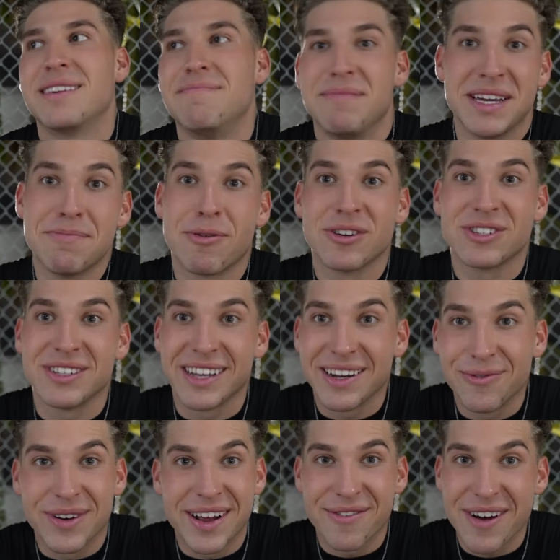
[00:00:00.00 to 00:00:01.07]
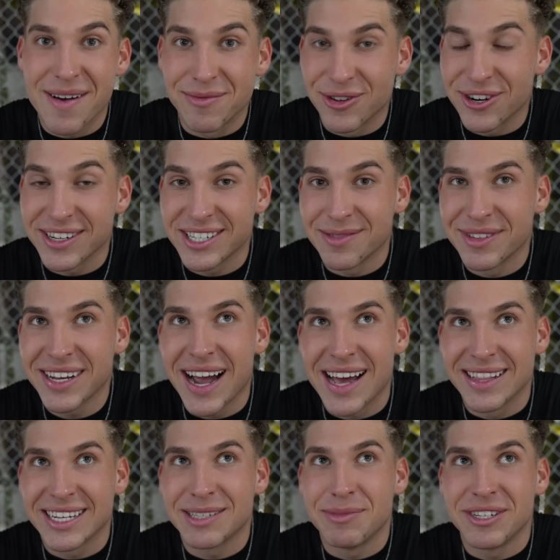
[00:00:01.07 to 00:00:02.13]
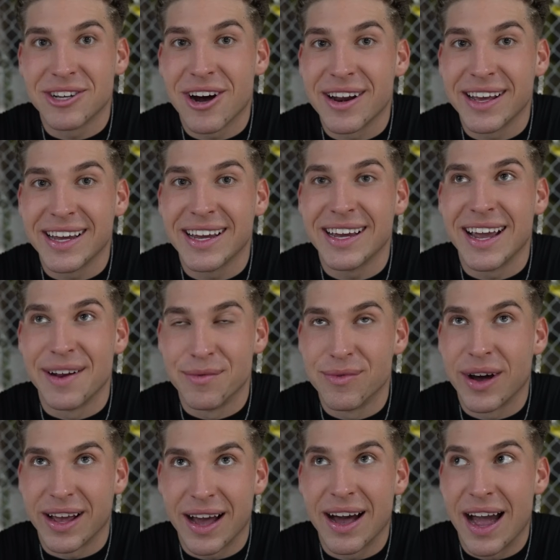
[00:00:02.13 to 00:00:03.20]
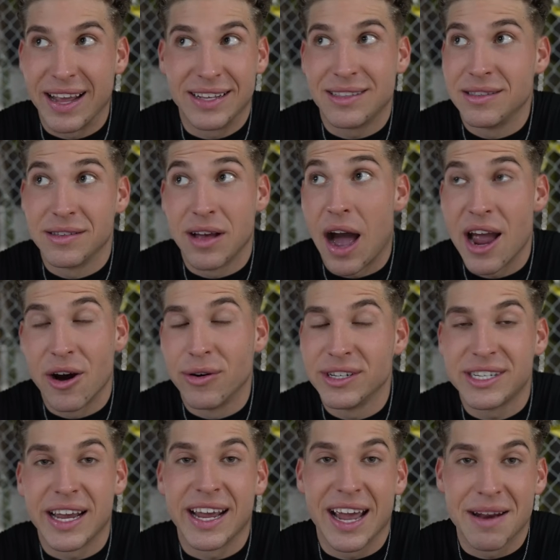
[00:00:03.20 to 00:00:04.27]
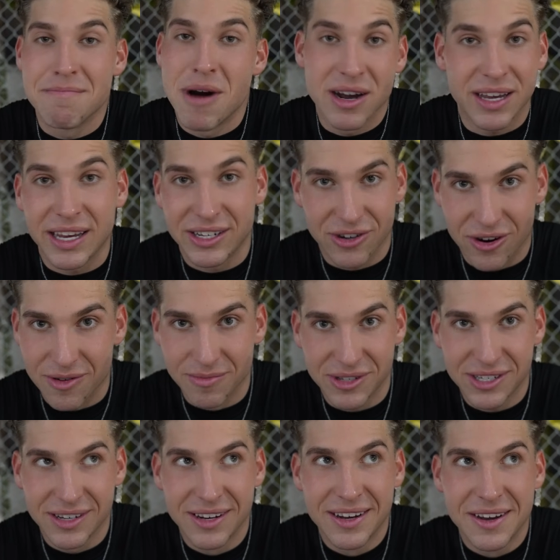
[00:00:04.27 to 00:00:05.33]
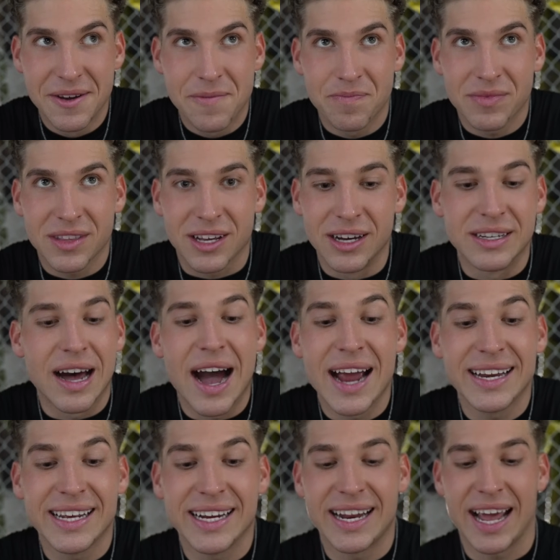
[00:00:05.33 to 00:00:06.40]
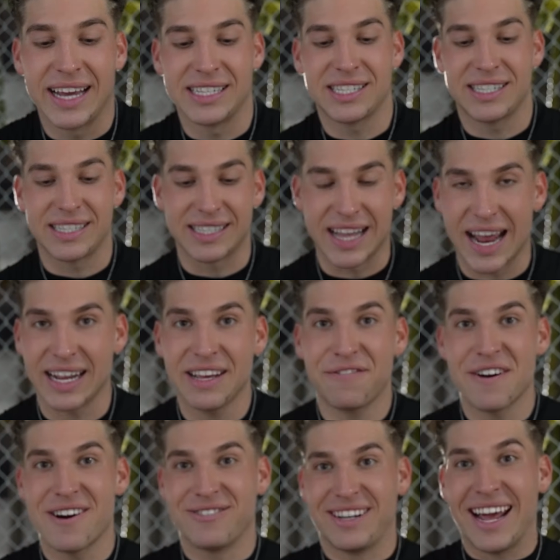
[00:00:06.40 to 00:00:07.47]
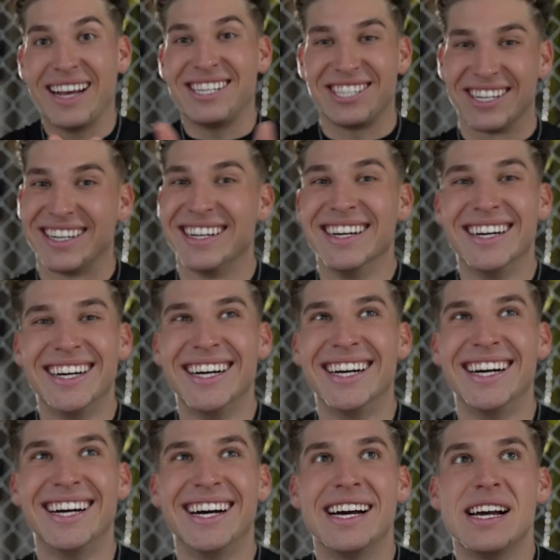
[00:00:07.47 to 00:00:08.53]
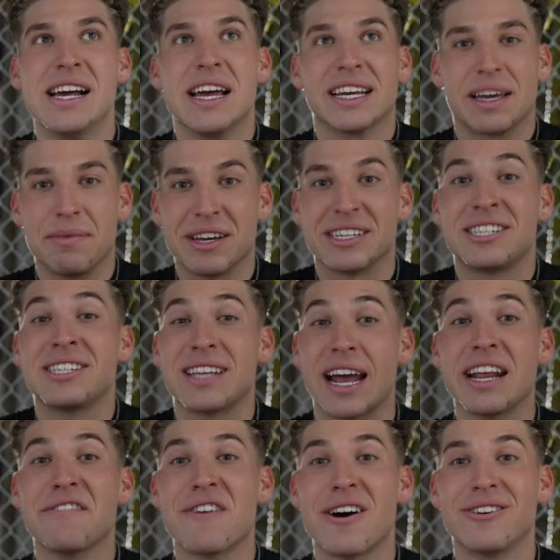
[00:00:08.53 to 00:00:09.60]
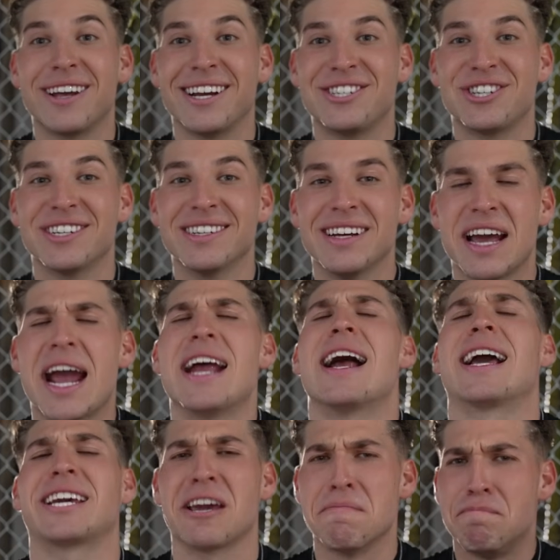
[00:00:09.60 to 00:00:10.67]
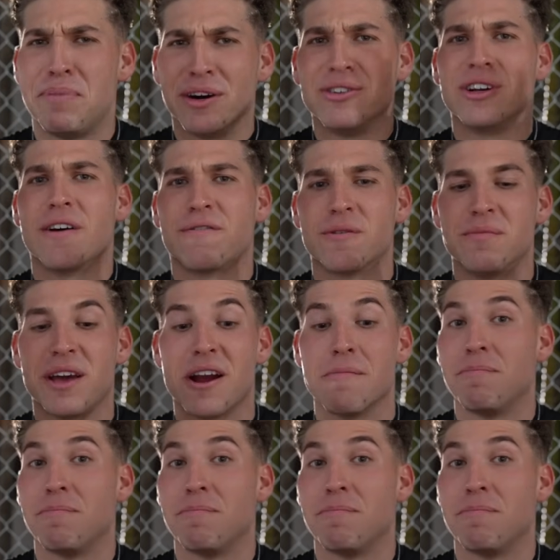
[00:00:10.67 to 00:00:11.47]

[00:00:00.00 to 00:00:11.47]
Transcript: Me personally, whenever I'm learning something, I like to be taught it in what I, I always say in monkey terms because I need a steady foundation give me a steady foundation and I can build up from there.